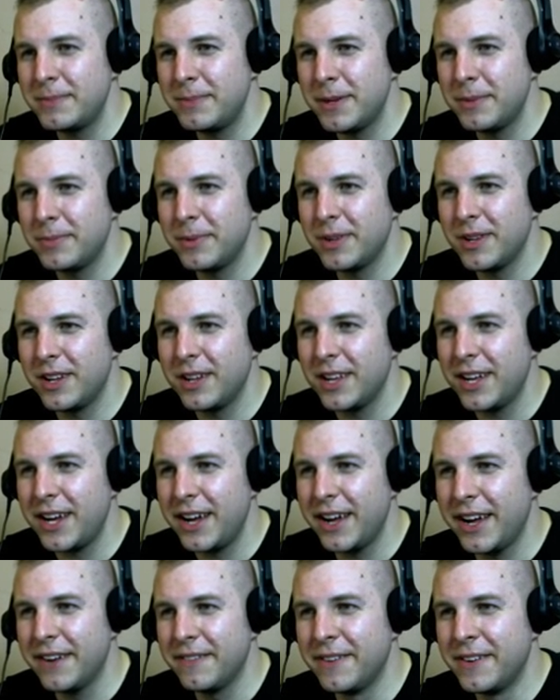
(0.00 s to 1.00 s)
people
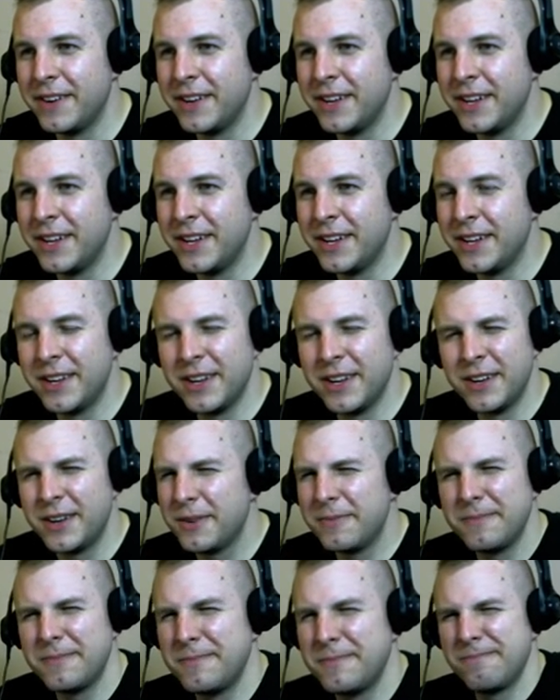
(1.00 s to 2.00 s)
alive.
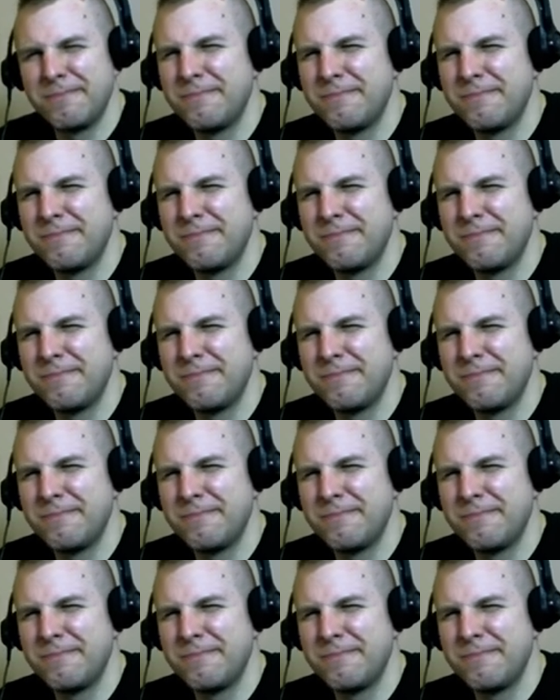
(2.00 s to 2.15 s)
Alive.